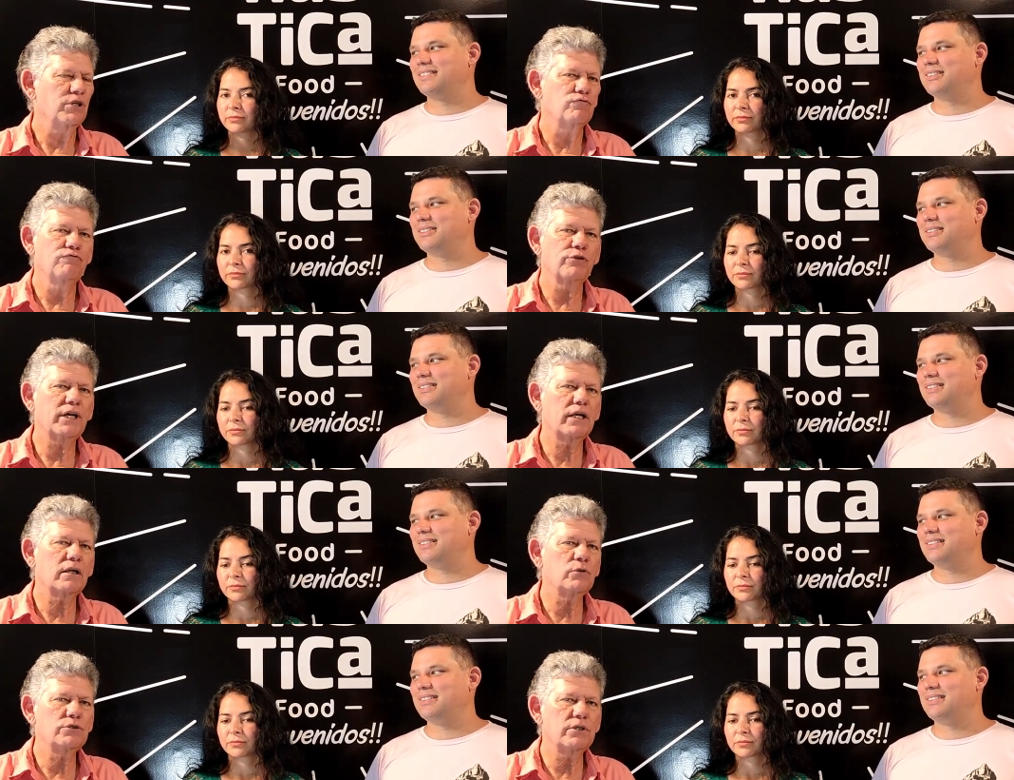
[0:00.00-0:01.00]
Speaker 1: But it's very
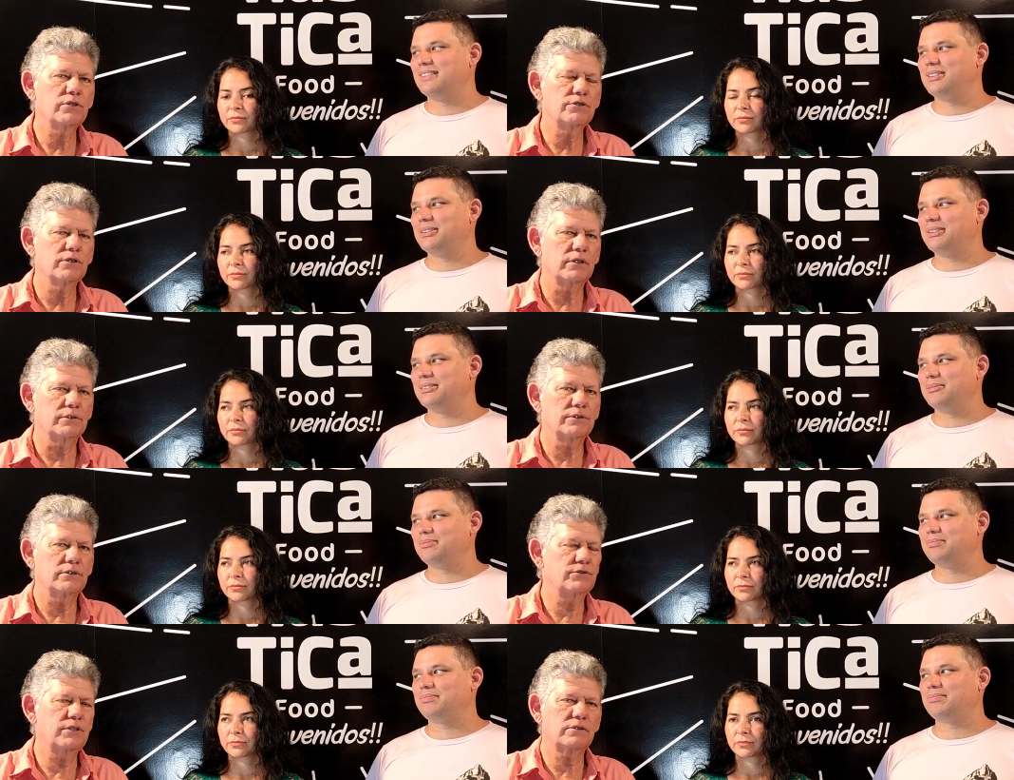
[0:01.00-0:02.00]
close to the church.
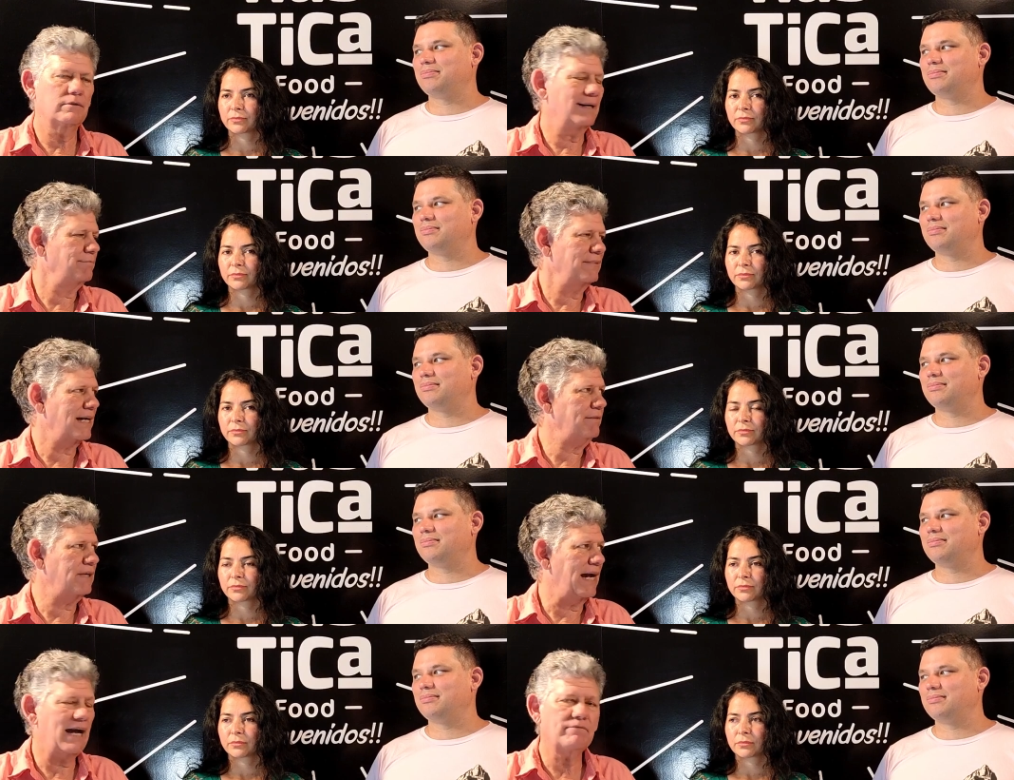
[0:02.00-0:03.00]
It's just not
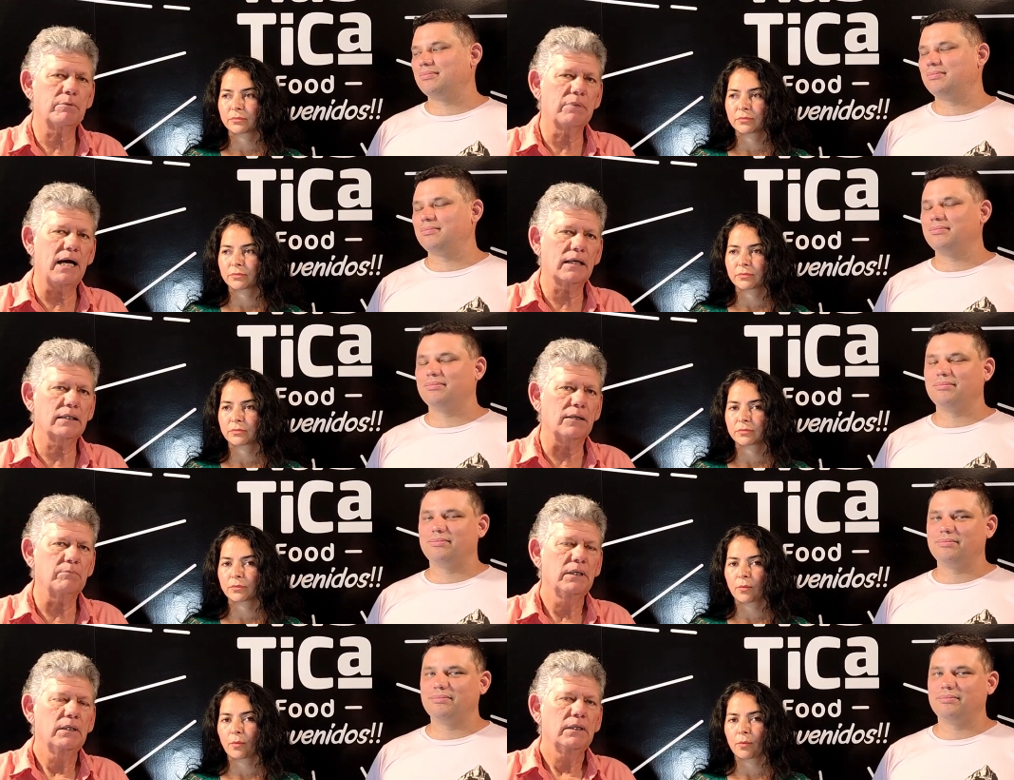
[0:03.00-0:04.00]
even a half a block
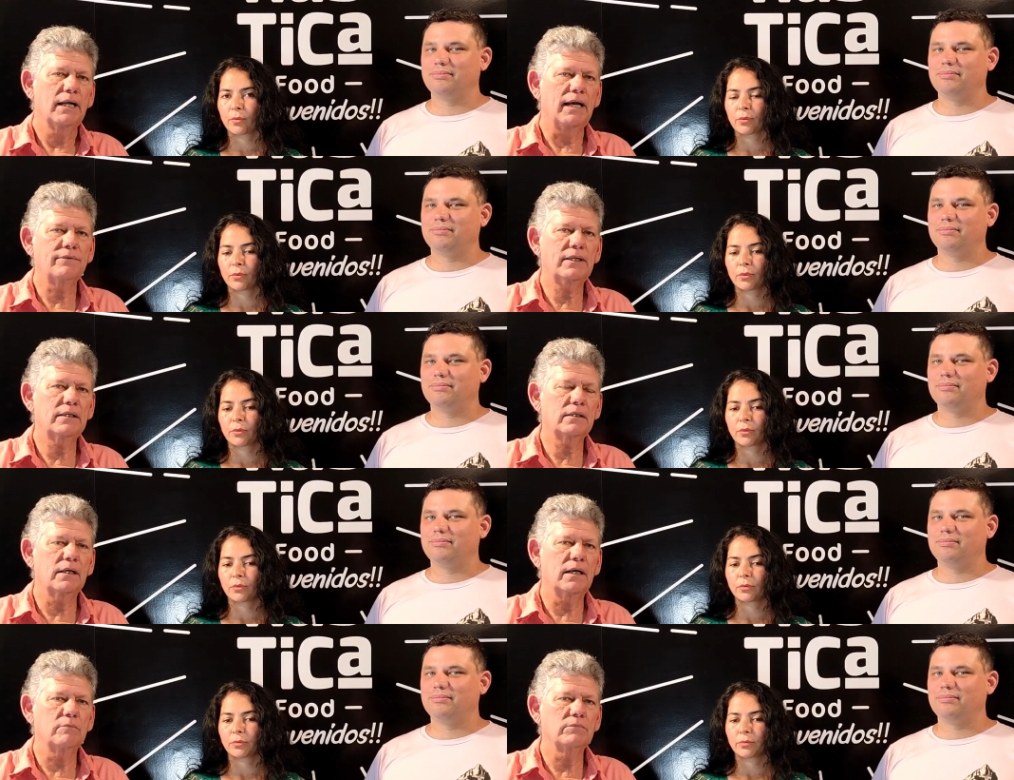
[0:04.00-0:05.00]
up. And I think
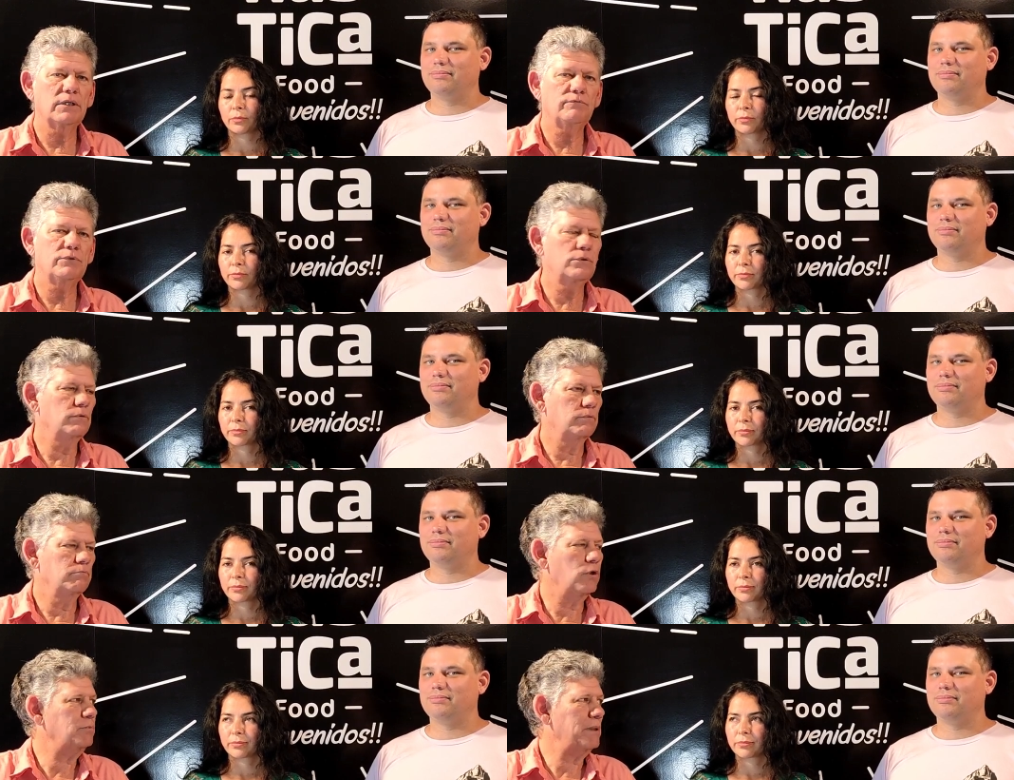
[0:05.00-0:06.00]

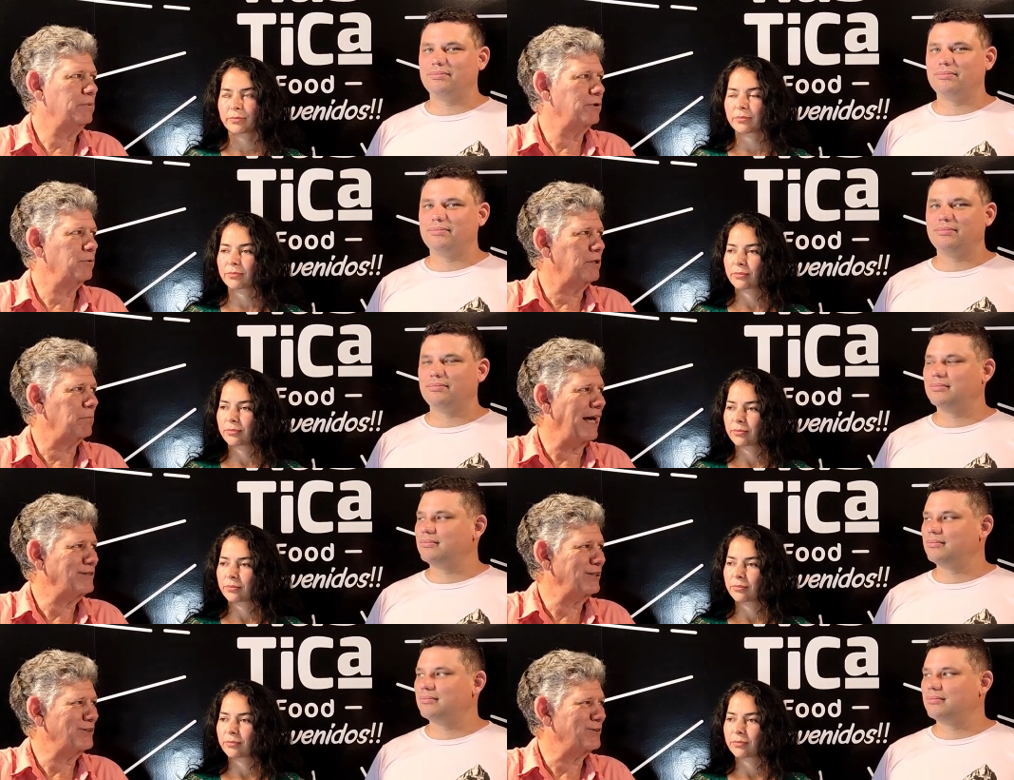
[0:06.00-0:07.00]
most people know where the
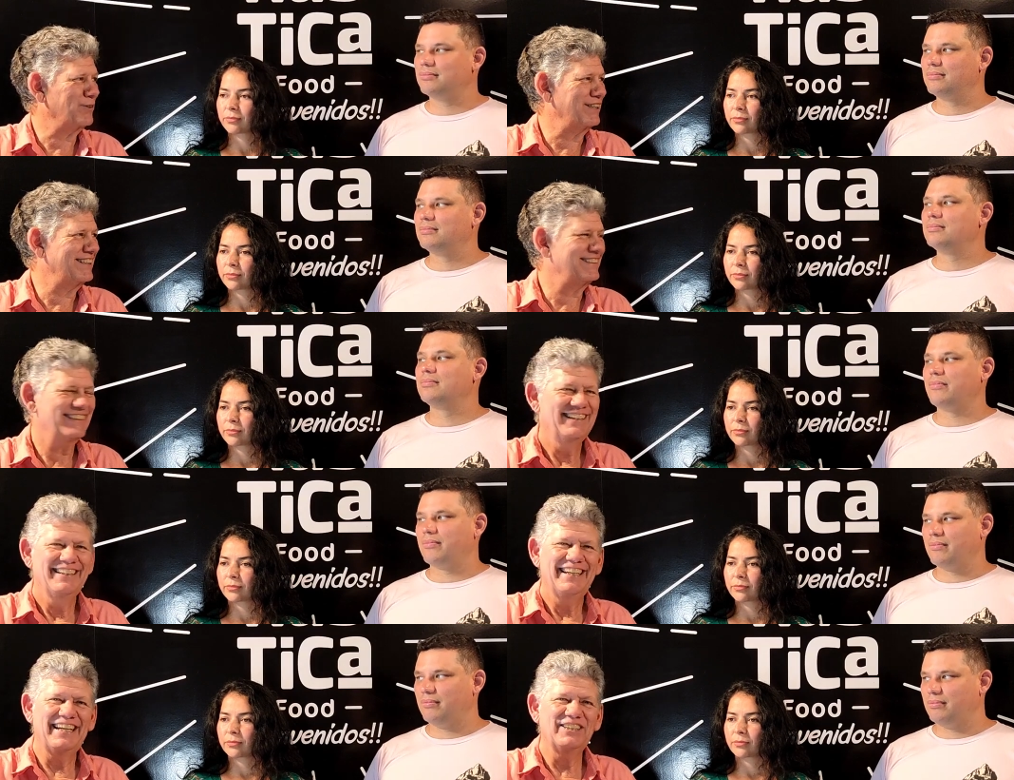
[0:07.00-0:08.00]
plastic store is.
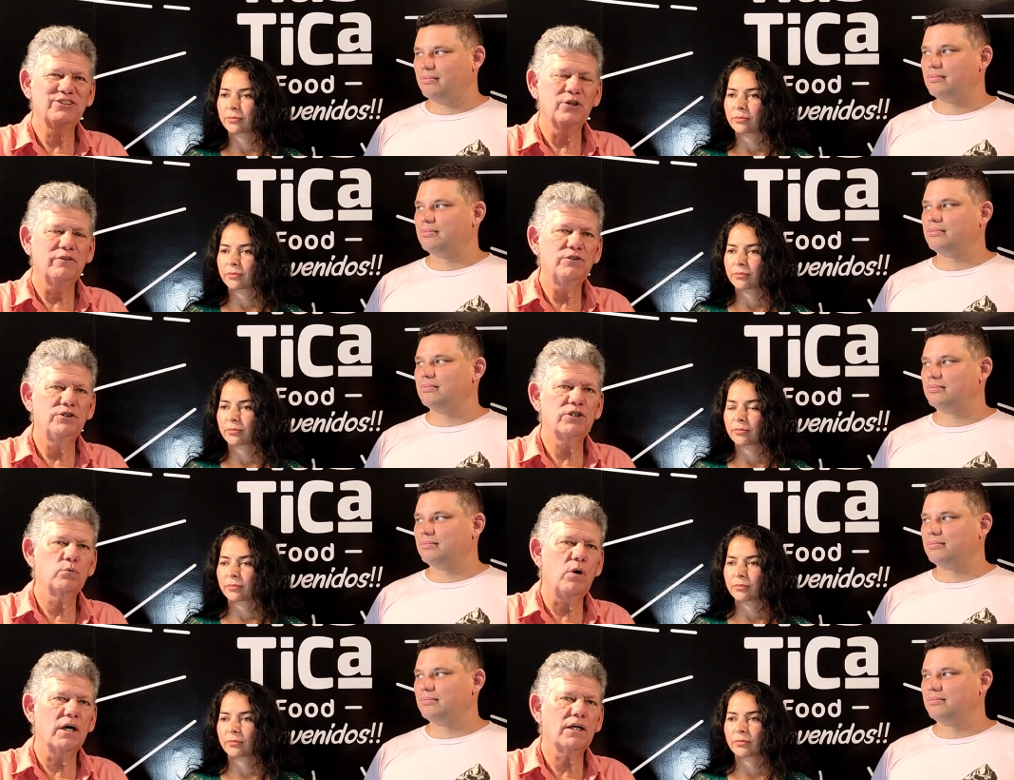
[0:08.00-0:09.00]
And so if you
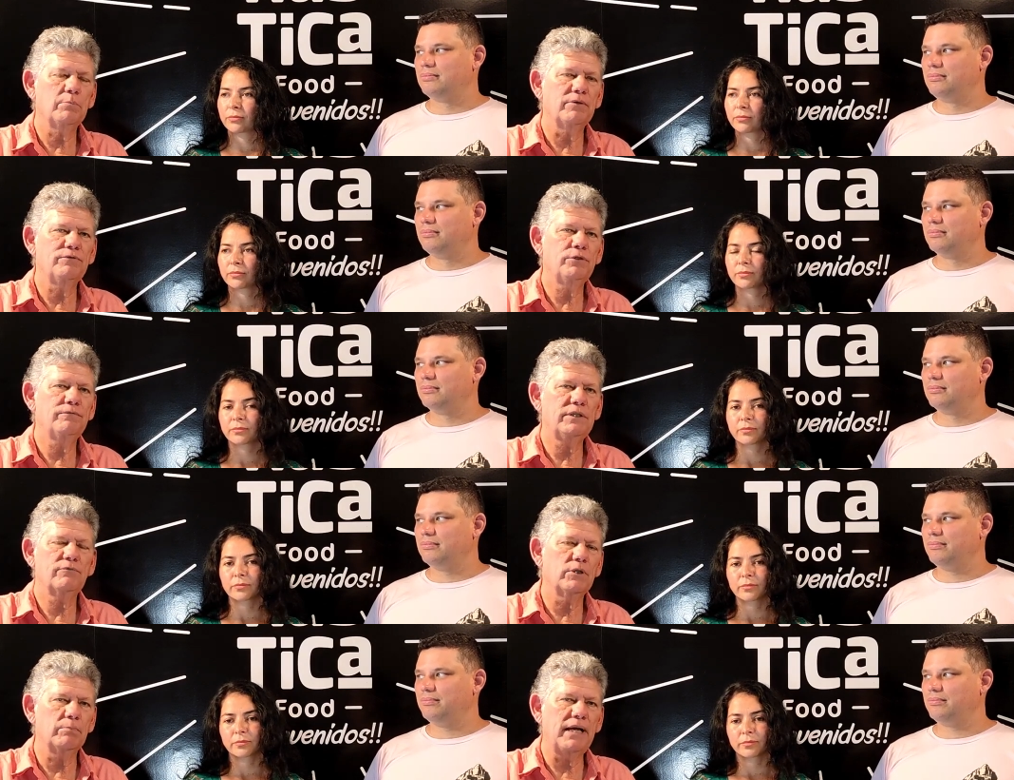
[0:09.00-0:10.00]
just walk up a few
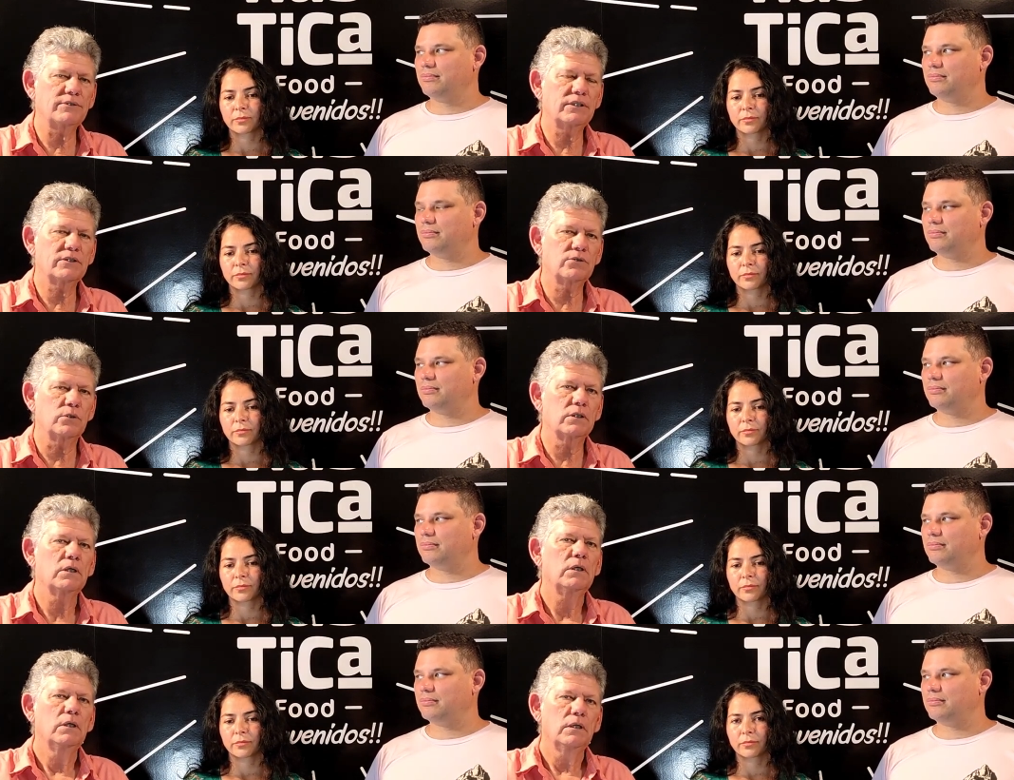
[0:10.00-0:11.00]
feet from the plastic store,